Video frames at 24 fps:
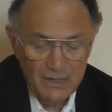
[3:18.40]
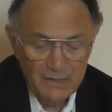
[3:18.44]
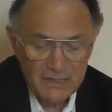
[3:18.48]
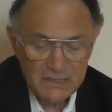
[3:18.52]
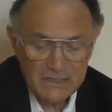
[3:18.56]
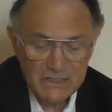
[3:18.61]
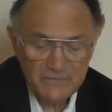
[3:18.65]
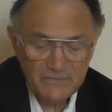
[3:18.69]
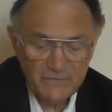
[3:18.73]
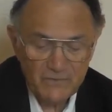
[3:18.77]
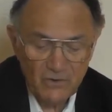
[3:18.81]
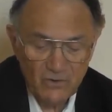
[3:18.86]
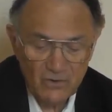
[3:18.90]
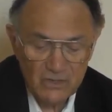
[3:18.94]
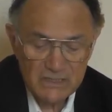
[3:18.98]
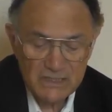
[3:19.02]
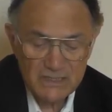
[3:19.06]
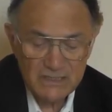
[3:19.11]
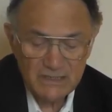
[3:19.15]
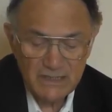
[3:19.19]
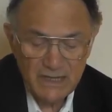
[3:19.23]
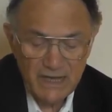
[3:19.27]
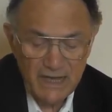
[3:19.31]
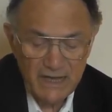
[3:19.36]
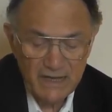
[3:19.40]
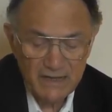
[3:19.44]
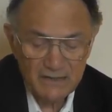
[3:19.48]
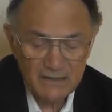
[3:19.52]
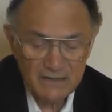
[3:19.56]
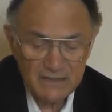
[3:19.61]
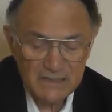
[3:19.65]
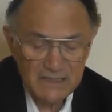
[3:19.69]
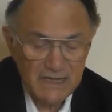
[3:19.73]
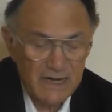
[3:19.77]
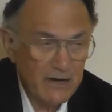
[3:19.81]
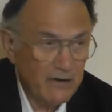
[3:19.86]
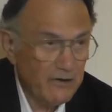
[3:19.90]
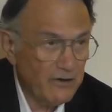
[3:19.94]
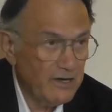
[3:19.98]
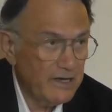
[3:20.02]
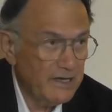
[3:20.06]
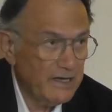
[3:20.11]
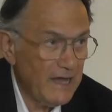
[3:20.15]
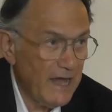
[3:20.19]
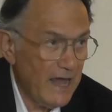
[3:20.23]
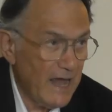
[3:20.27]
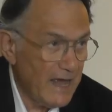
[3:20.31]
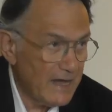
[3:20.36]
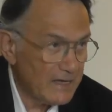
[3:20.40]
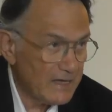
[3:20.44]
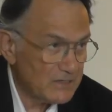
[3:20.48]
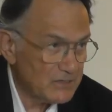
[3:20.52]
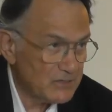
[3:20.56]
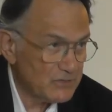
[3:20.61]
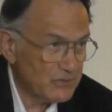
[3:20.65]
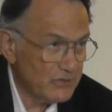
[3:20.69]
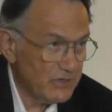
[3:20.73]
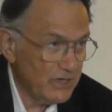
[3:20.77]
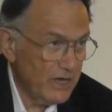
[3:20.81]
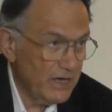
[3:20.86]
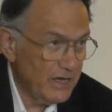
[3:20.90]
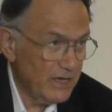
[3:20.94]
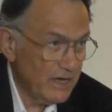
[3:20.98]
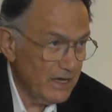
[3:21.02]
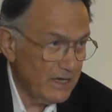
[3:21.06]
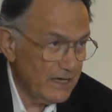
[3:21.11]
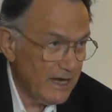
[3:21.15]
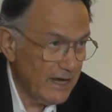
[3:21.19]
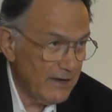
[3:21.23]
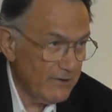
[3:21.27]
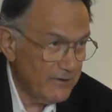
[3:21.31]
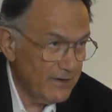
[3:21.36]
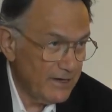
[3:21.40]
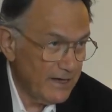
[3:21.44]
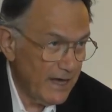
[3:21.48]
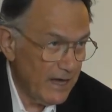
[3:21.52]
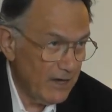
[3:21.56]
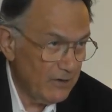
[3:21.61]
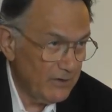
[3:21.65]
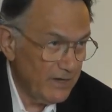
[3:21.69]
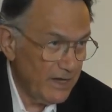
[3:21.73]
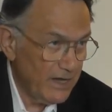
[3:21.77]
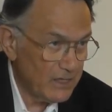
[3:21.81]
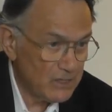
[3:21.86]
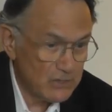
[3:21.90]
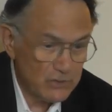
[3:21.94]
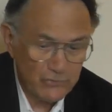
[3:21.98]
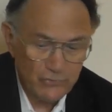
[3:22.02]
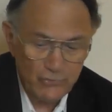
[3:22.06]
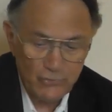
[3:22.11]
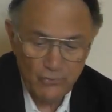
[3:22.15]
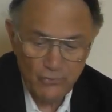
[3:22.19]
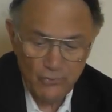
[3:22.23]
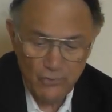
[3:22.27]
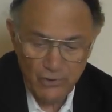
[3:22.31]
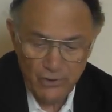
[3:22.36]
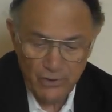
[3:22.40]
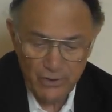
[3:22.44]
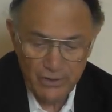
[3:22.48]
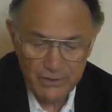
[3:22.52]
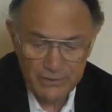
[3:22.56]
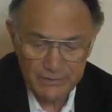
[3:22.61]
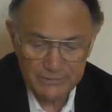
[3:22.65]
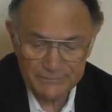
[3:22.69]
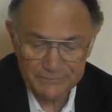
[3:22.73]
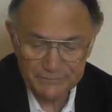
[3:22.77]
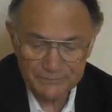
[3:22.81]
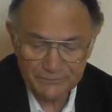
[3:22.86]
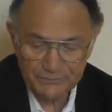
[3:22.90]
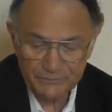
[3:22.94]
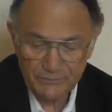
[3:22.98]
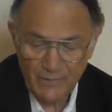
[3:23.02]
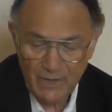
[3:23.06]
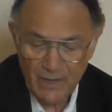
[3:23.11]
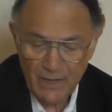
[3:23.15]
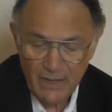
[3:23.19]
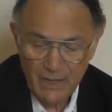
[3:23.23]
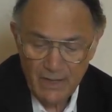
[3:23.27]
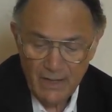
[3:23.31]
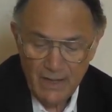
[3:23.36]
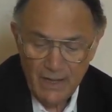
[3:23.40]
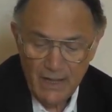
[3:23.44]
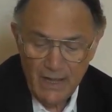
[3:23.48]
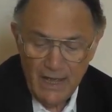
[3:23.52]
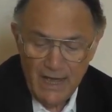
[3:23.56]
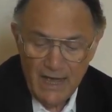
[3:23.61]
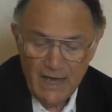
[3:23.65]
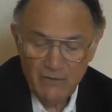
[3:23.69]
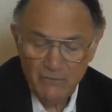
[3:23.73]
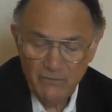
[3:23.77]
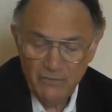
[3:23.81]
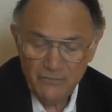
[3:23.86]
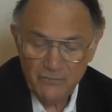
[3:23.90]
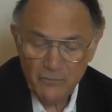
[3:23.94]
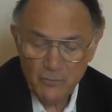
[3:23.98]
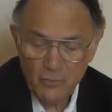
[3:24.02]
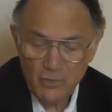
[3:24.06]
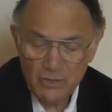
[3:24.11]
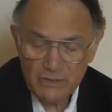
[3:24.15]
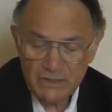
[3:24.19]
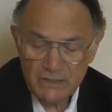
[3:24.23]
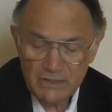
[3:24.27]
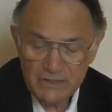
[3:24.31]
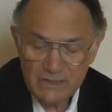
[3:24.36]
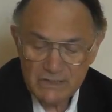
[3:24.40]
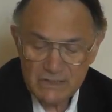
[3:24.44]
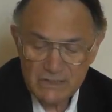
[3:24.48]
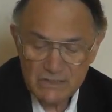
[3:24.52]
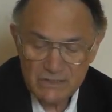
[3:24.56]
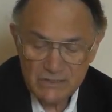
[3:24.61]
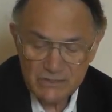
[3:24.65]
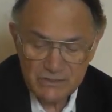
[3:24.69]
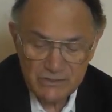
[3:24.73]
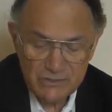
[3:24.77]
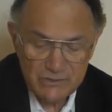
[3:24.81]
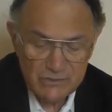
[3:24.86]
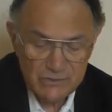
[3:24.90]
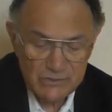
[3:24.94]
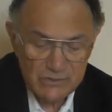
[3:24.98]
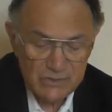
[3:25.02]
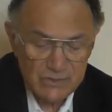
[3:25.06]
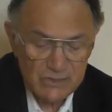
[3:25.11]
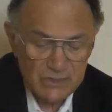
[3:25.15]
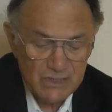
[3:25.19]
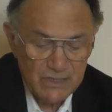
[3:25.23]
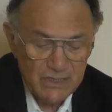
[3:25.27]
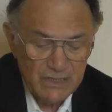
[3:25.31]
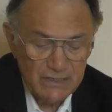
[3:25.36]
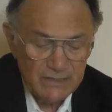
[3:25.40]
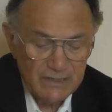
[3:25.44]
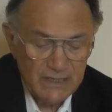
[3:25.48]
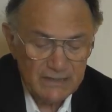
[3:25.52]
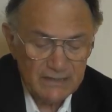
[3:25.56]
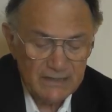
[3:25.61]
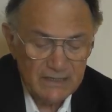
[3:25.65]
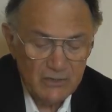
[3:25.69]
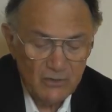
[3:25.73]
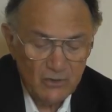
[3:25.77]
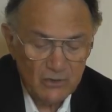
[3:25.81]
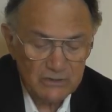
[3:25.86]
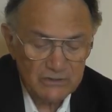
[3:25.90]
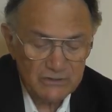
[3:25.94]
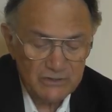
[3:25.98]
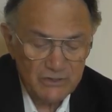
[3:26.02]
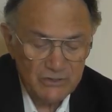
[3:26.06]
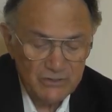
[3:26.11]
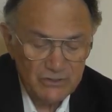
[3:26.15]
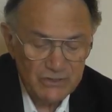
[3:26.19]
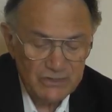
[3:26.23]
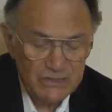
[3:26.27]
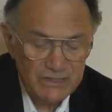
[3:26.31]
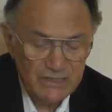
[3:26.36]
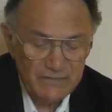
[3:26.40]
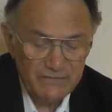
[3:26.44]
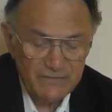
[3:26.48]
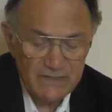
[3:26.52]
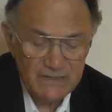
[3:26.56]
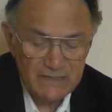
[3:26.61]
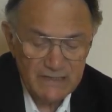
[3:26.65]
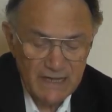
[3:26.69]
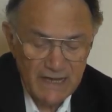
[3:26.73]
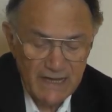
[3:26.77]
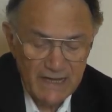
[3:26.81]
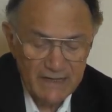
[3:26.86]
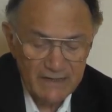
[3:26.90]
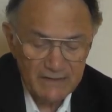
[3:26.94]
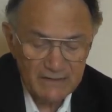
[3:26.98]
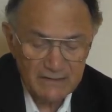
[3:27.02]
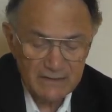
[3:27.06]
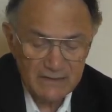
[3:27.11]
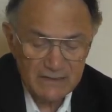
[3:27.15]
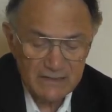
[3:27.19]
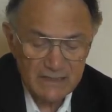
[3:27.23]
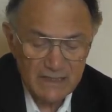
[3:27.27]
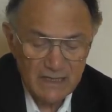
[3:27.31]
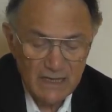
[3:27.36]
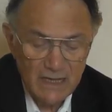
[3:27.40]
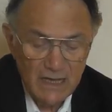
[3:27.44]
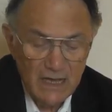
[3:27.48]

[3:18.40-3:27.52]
This, of course, entails carrying out extra work. However, one considers that the alternative entails